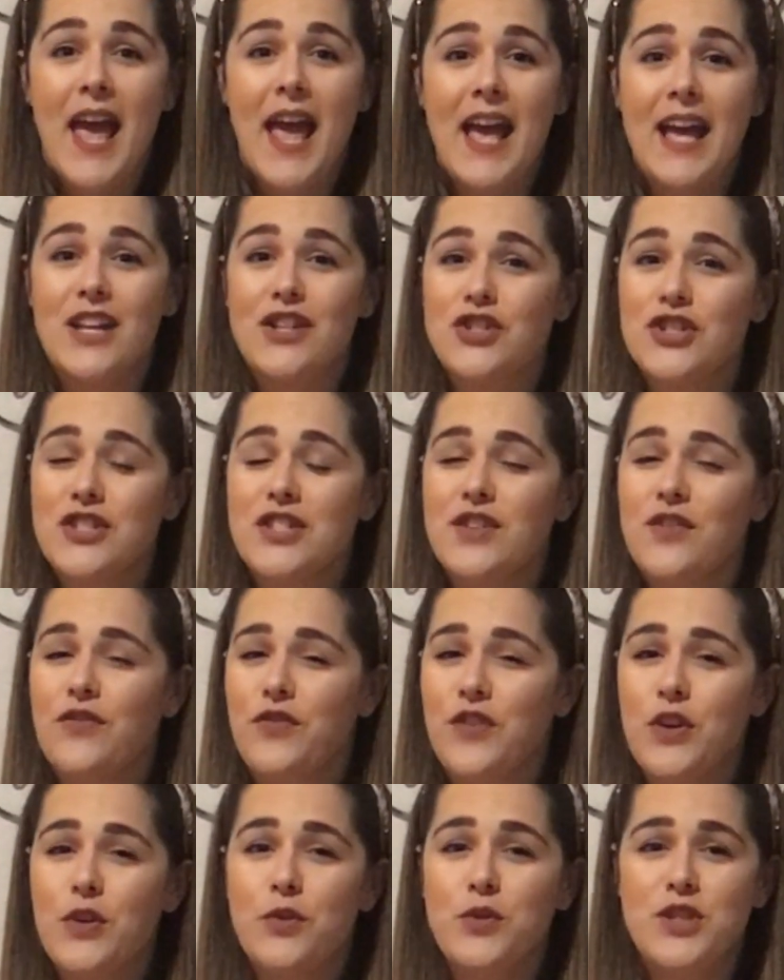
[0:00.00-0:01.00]
and just a
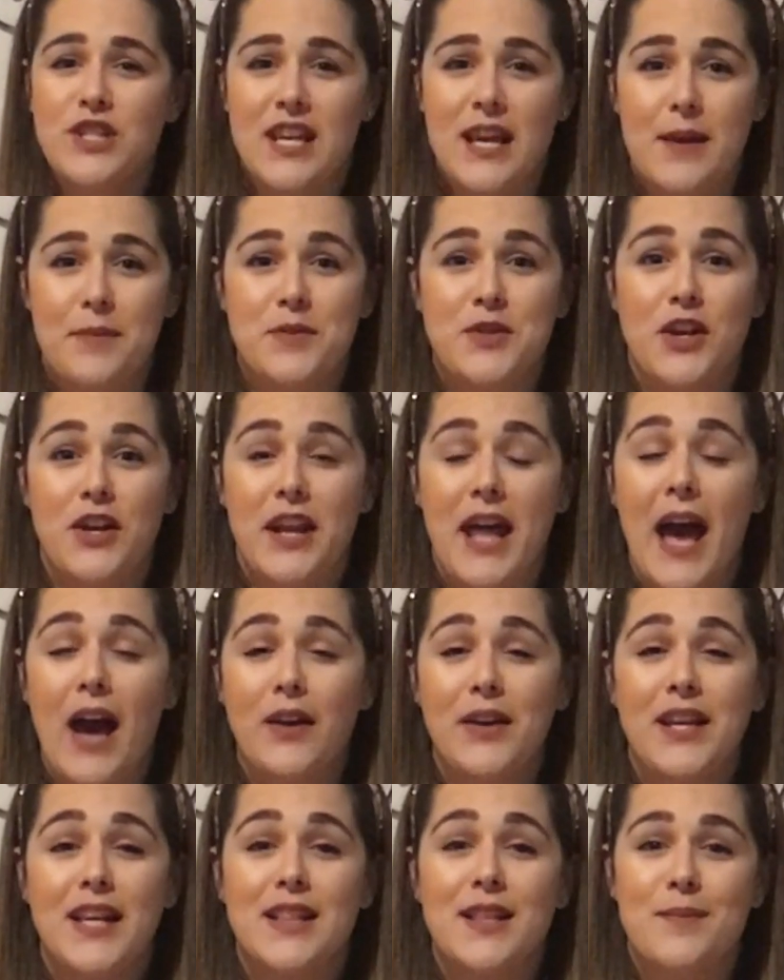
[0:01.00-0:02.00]
few tips on how
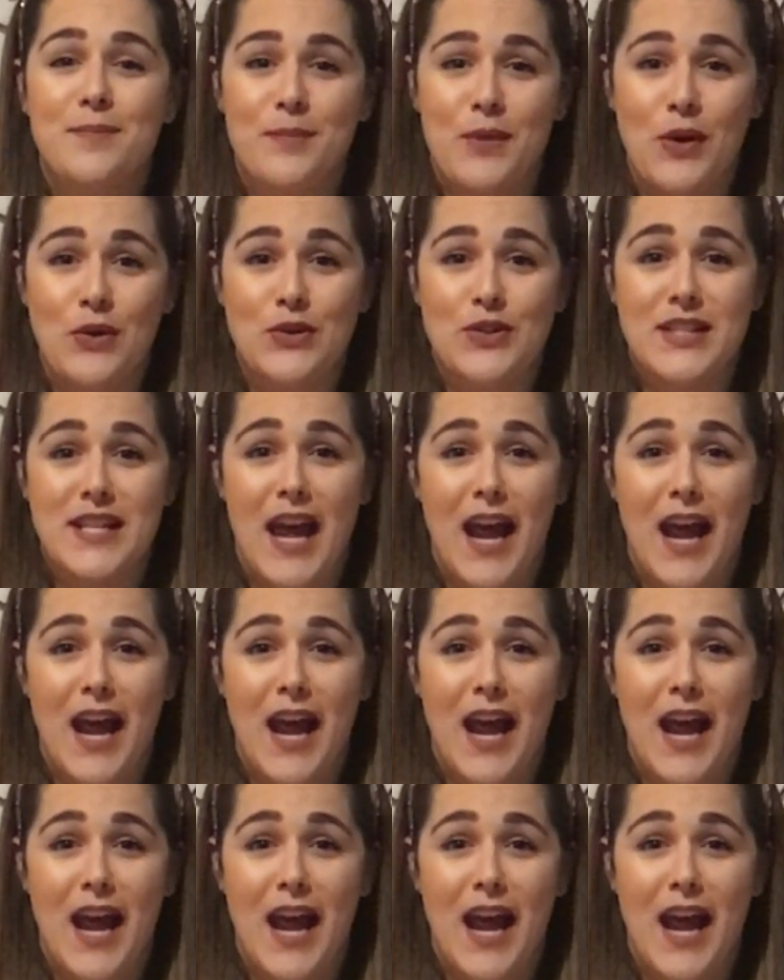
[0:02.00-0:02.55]
to get the most